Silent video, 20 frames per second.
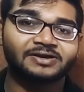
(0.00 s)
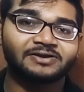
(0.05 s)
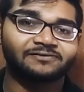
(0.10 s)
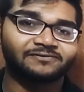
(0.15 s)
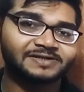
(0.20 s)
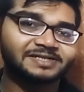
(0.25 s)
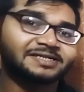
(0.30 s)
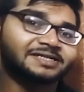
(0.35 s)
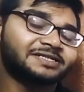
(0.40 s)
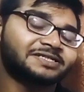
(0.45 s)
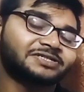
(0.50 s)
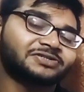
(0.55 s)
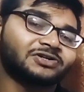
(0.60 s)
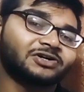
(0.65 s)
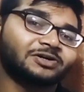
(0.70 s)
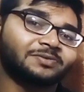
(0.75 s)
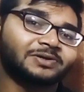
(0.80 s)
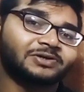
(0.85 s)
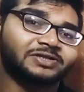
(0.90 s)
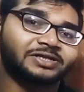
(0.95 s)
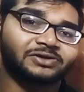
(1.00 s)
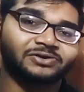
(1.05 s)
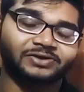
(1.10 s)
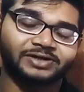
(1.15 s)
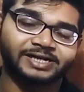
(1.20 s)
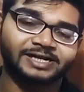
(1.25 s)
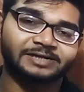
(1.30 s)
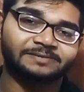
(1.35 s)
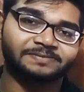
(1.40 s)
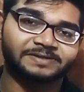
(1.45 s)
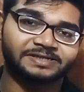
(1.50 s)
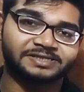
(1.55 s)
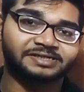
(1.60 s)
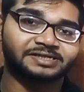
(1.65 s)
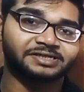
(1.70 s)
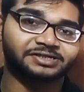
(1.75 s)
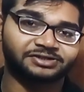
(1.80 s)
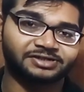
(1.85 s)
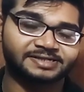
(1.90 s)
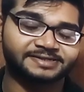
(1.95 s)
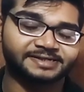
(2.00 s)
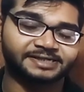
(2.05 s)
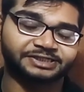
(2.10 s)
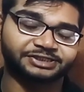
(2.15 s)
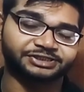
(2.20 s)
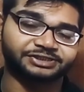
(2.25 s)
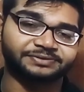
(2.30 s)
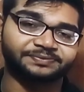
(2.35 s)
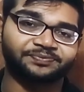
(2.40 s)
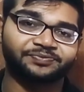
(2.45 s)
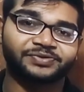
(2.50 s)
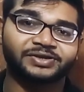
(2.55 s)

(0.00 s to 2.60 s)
First let us talk about the contact based transaction.